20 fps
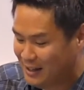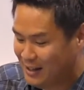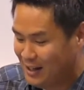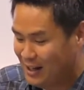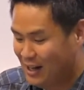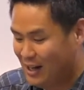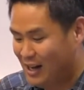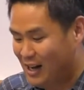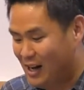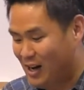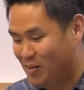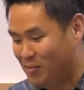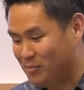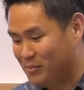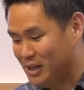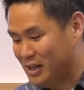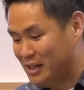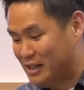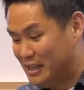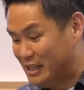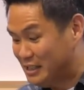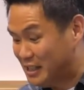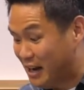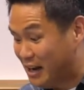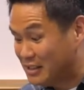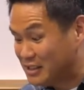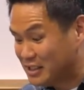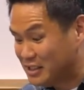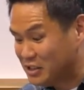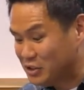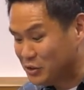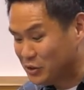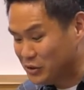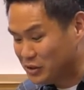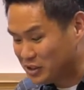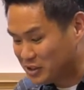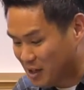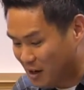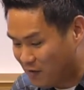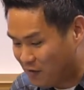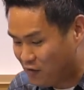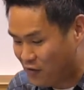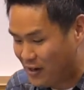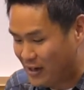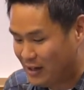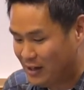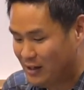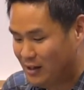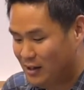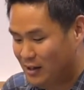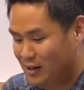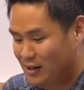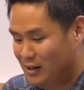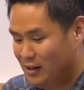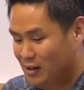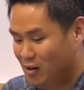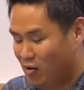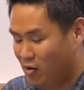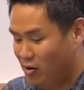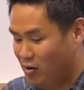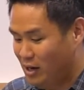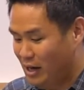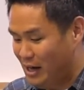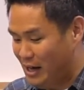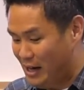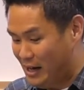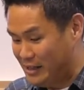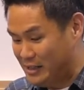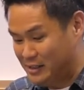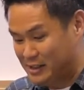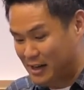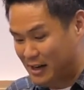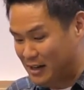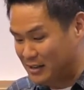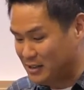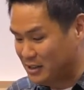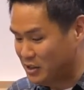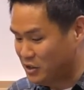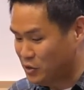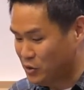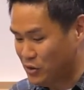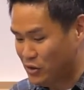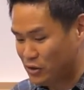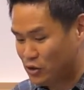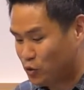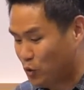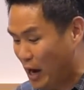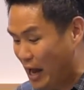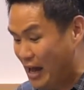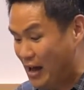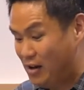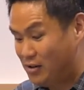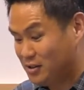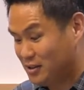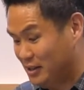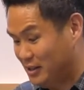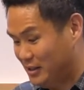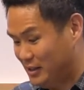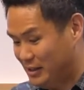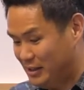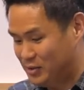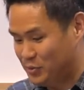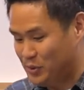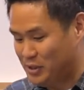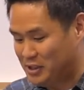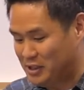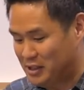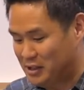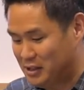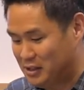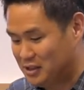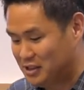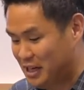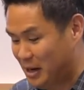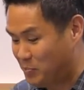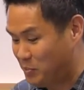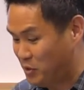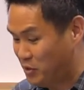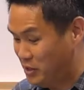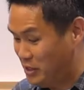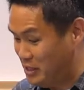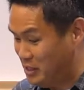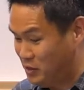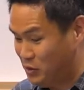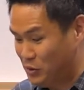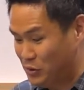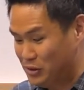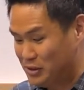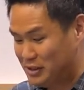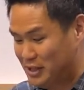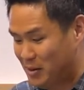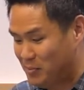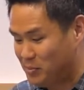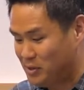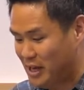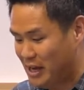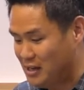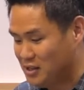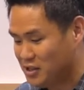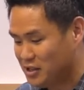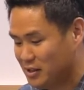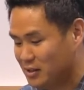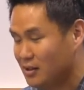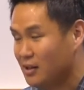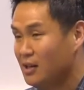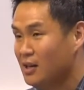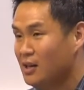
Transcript: Um, he does endure suffering, uh, he does endure trials, and as we see in this chapter, he endures temptation.